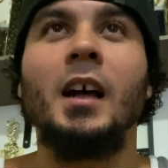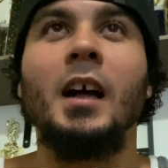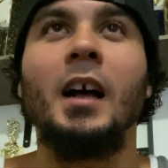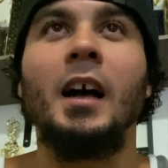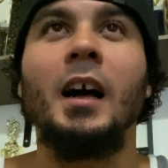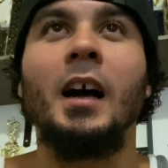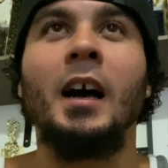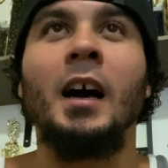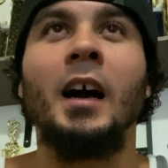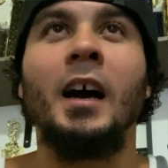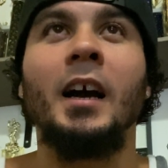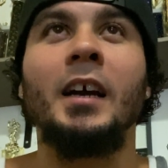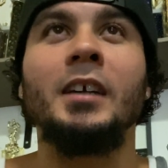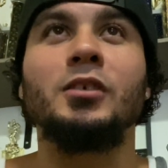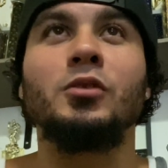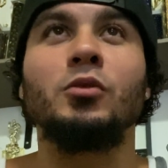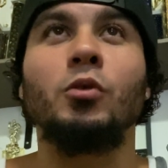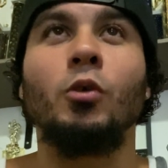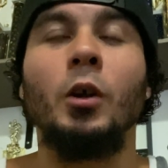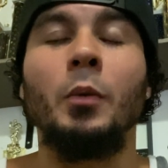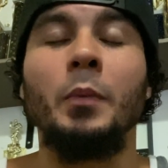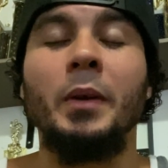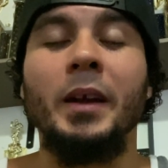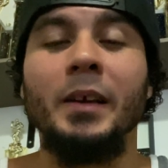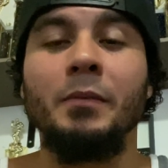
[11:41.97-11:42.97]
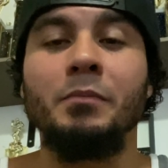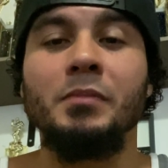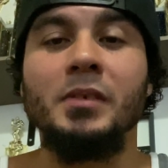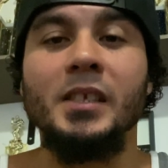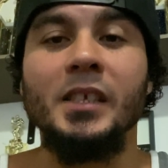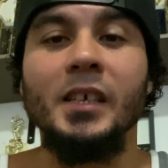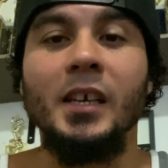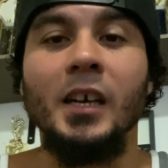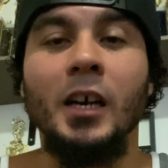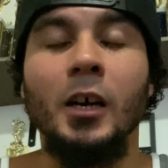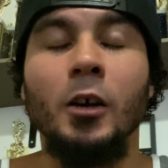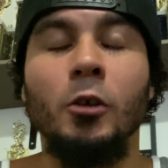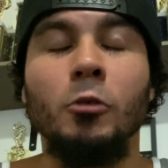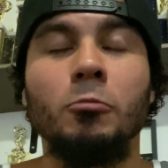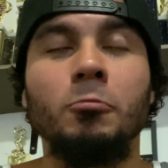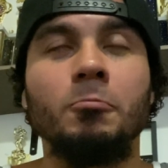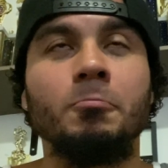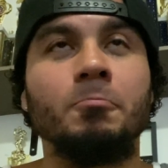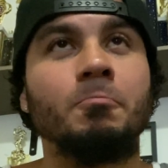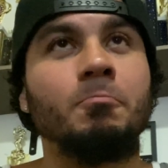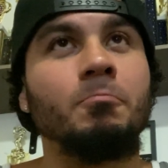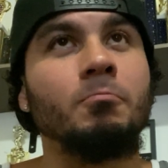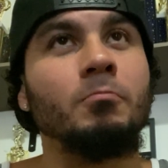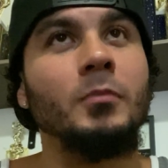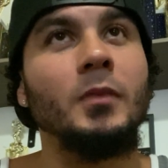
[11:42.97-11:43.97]
I tore my MCL,
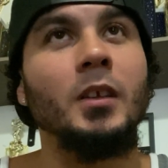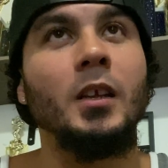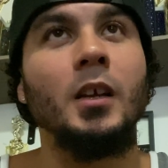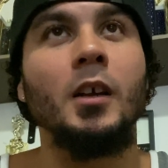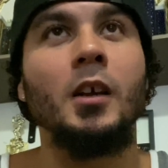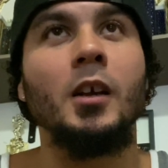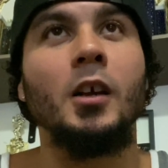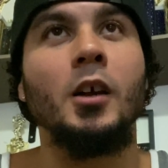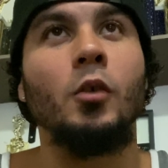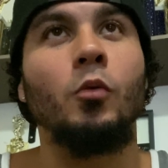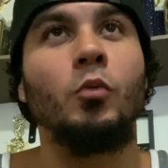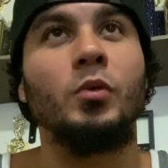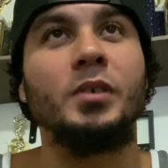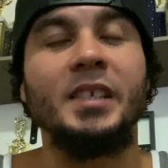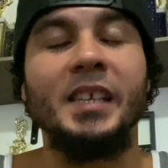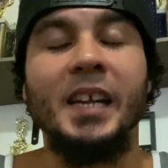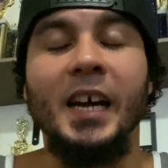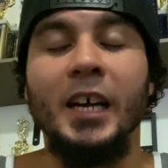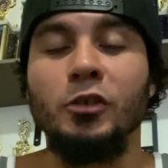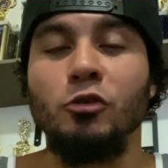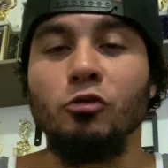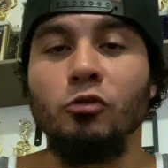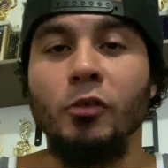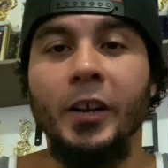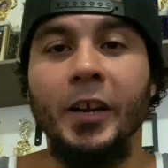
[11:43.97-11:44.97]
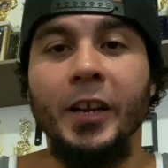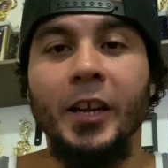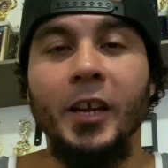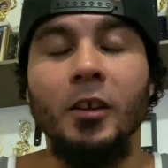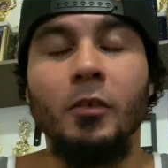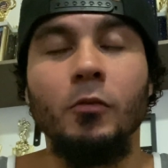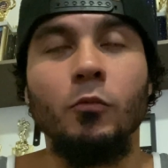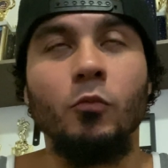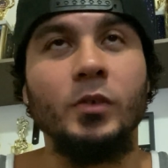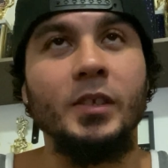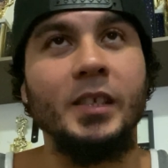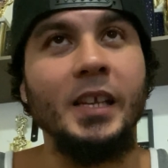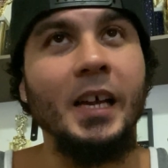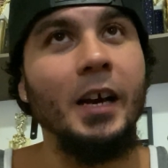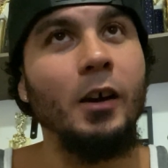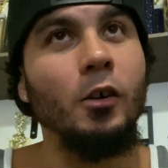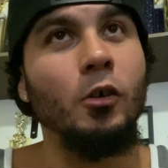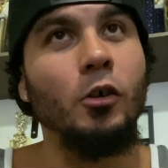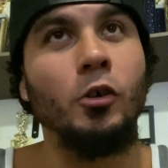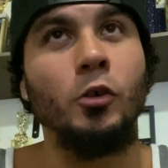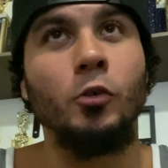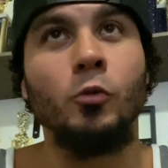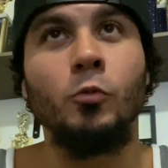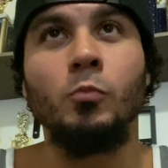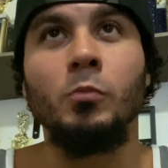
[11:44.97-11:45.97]
was not training, was at
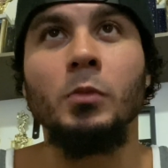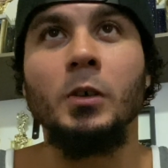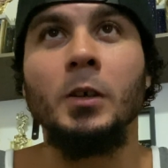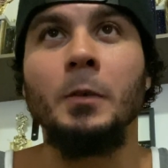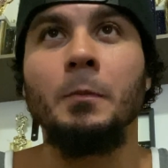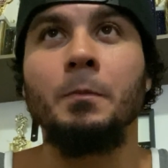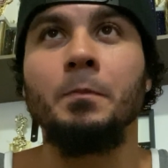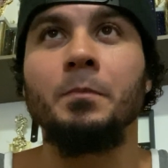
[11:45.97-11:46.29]
home,